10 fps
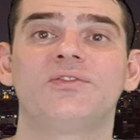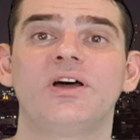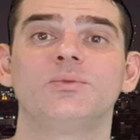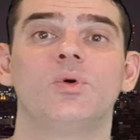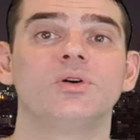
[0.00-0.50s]

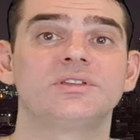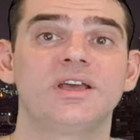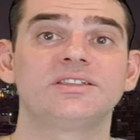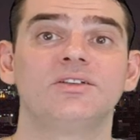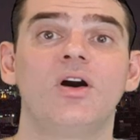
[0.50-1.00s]
floodwater
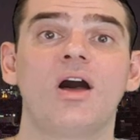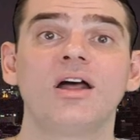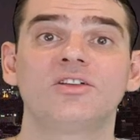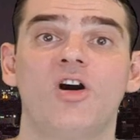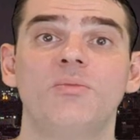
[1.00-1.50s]
is not
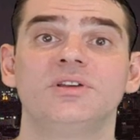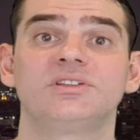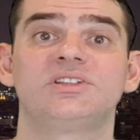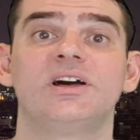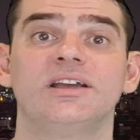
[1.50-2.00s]
an uncommon
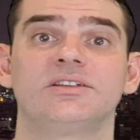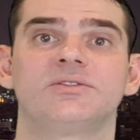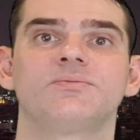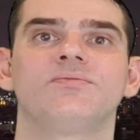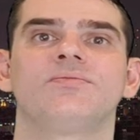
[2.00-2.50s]
sight.
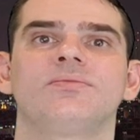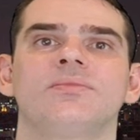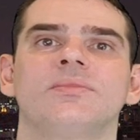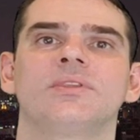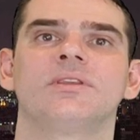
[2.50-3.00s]

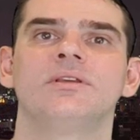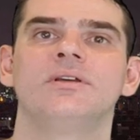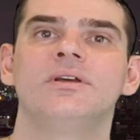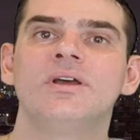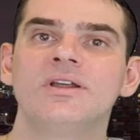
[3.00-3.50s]

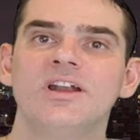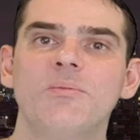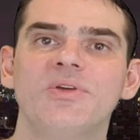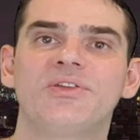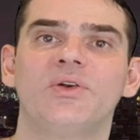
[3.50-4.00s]

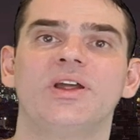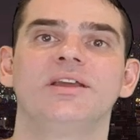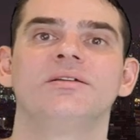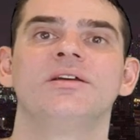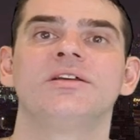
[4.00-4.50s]
Number
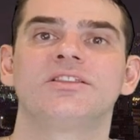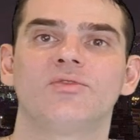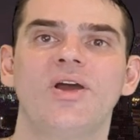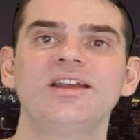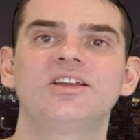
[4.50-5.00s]
3. The
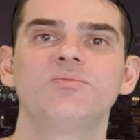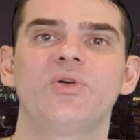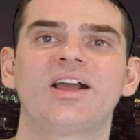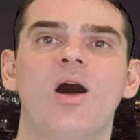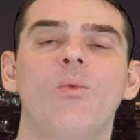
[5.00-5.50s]
rain can
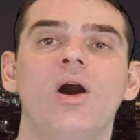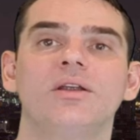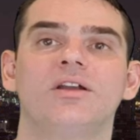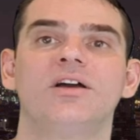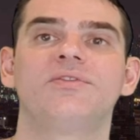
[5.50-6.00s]
bring out
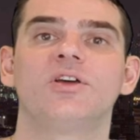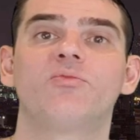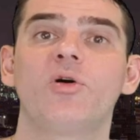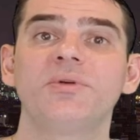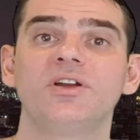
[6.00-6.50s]
wildlife that you'll
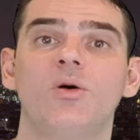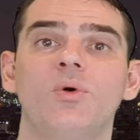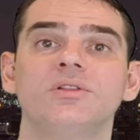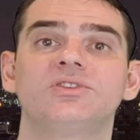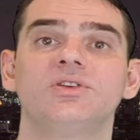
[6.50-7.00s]
probably not
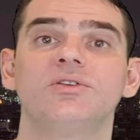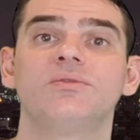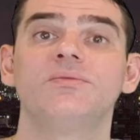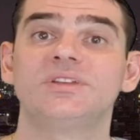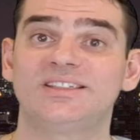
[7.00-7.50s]
want to
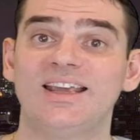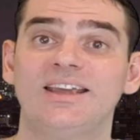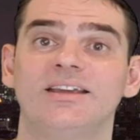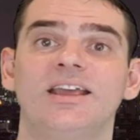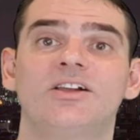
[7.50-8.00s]

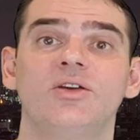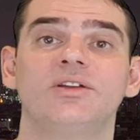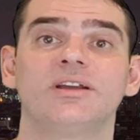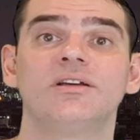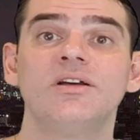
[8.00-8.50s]
see,
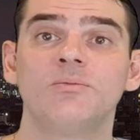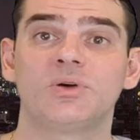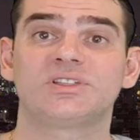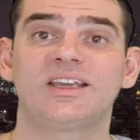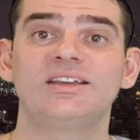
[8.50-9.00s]
including
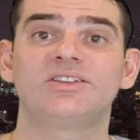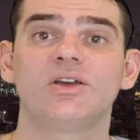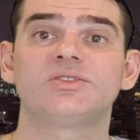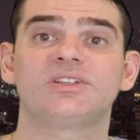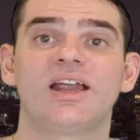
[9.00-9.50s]

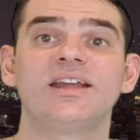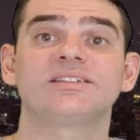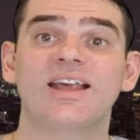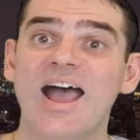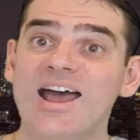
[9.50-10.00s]
mosquitoes,
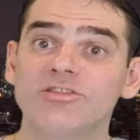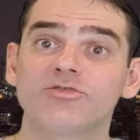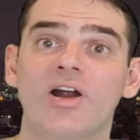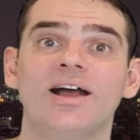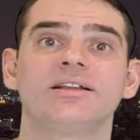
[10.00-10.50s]
snakes, and
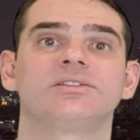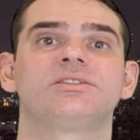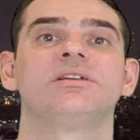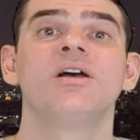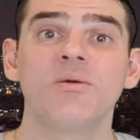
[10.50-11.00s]

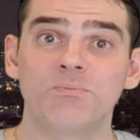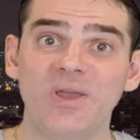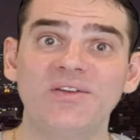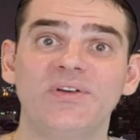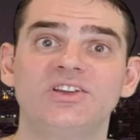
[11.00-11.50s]
rats.
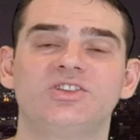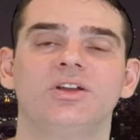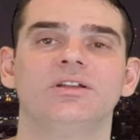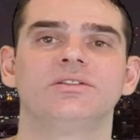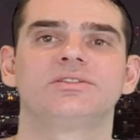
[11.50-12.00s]
Be
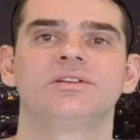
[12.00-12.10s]
vigilant.